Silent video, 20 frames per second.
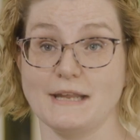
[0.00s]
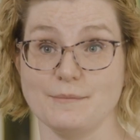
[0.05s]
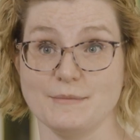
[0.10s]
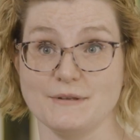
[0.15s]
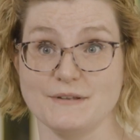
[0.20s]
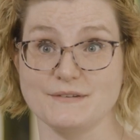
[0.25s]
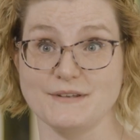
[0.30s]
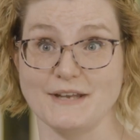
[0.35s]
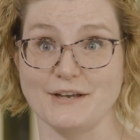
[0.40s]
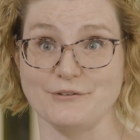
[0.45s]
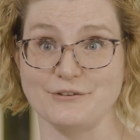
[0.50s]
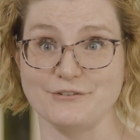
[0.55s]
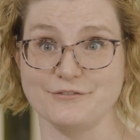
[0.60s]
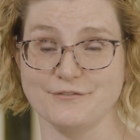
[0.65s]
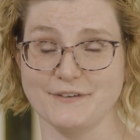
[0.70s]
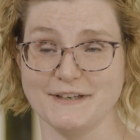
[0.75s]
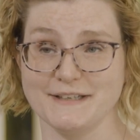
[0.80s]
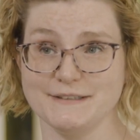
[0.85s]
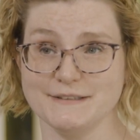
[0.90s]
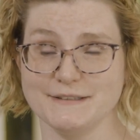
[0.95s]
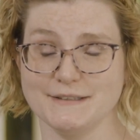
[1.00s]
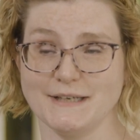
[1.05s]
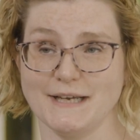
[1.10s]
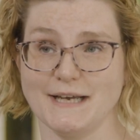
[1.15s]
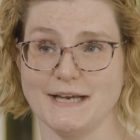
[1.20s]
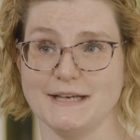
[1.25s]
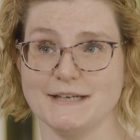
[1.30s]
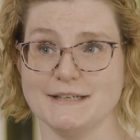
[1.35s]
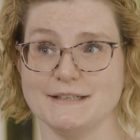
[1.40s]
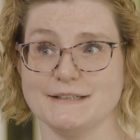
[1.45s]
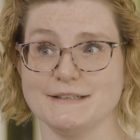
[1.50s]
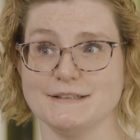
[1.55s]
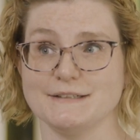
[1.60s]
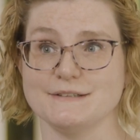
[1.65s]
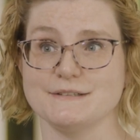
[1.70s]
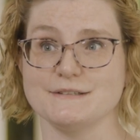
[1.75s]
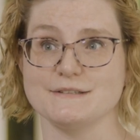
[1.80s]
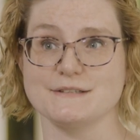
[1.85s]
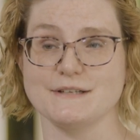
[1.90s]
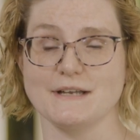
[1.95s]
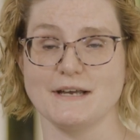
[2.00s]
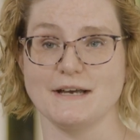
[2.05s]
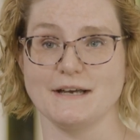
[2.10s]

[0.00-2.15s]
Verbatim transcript: name is Sarah Finn and